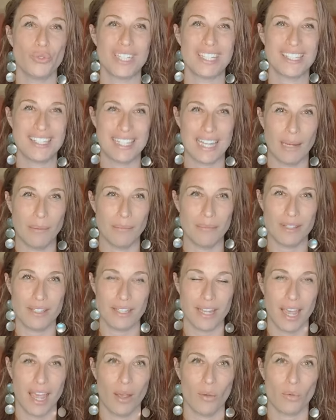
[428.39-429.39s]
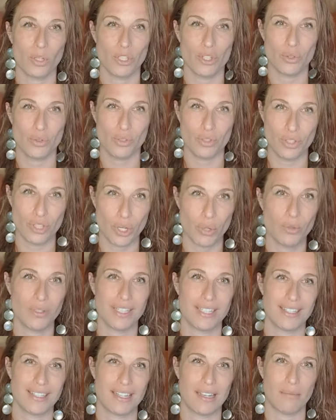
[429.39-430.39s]
accept and what you
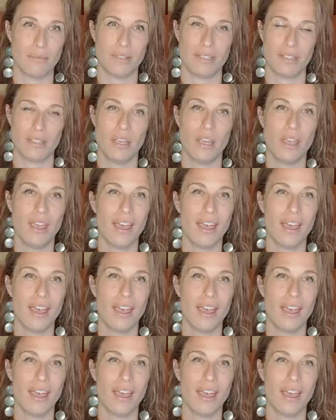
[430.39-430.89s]
don't accept.